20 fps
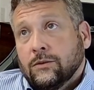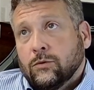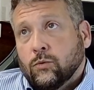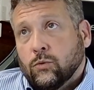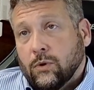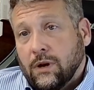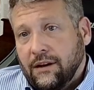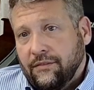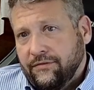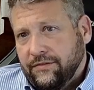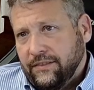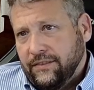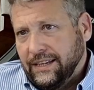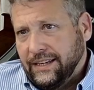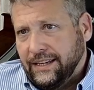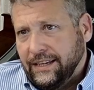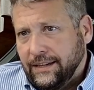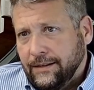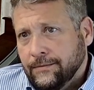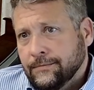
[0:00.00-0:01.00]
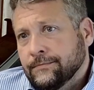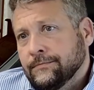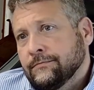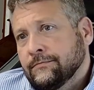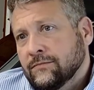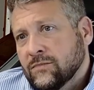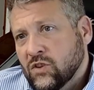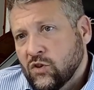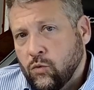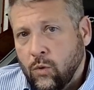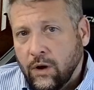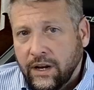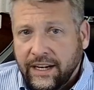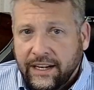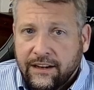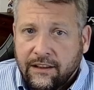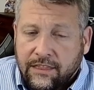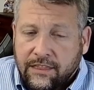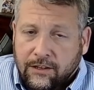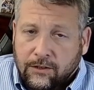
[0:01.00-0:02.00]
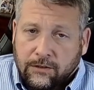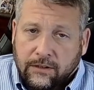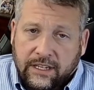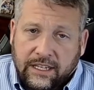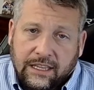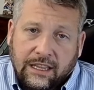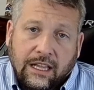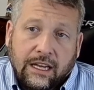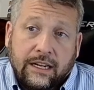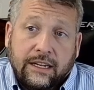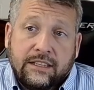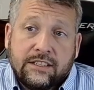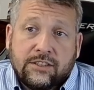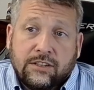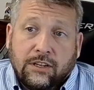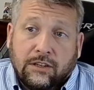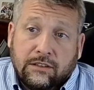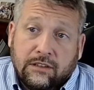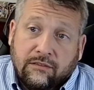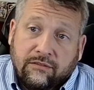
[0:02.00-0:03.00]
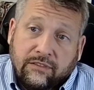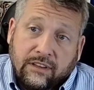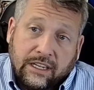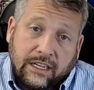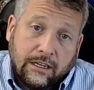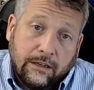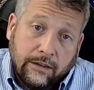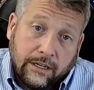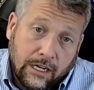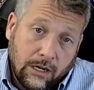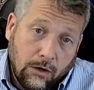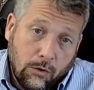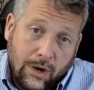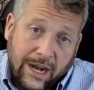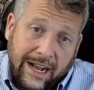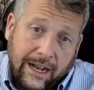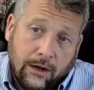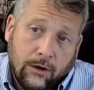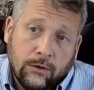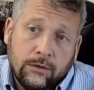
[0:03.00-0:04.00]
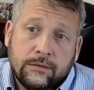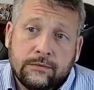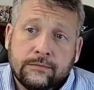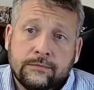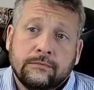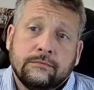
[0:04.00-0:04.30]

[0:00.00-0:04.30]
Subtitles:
roughly 20 to 30 lights start to flicker and go out